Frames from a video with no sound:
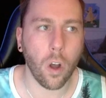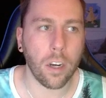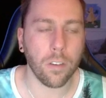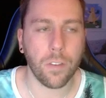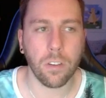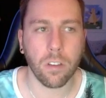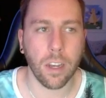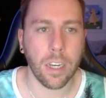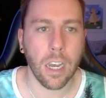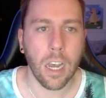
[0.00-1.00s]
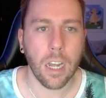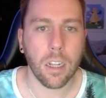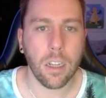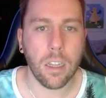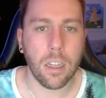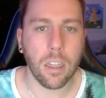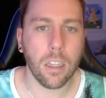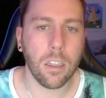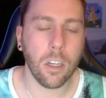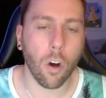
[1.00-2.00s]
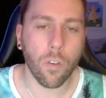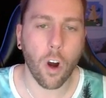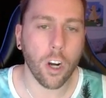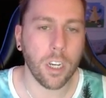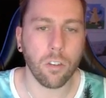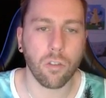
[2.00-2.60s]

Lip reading: it feels like the overarching